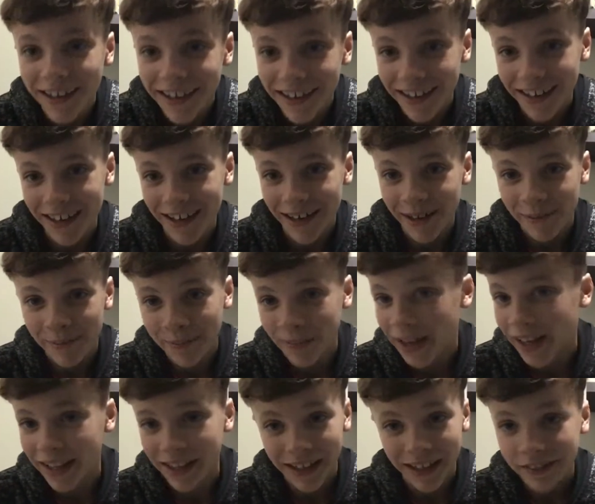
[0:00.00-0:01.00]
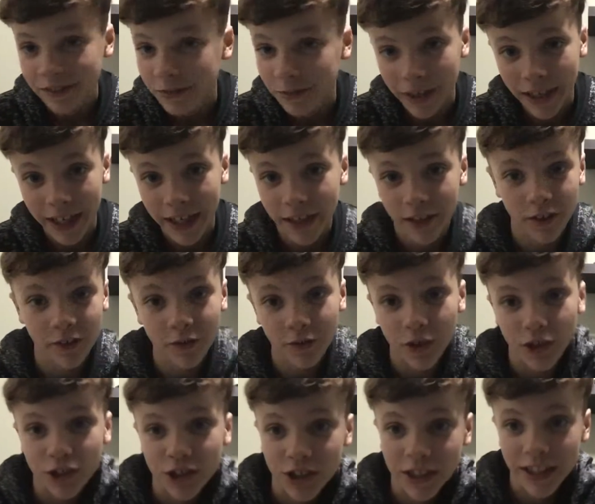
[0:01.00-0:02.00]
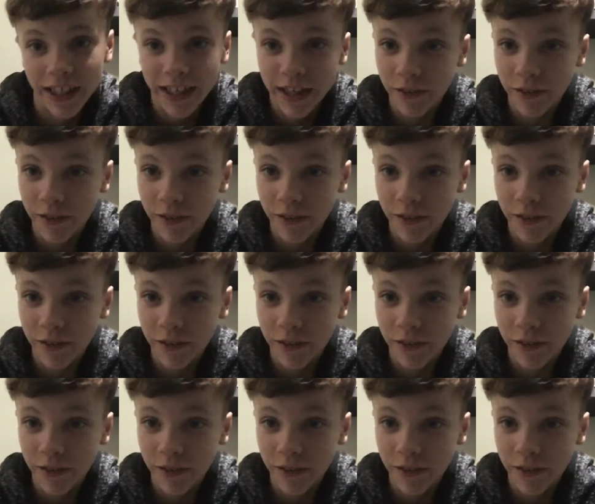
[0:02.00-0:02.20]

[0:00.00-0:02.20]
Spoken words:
I laughed my head off watching that.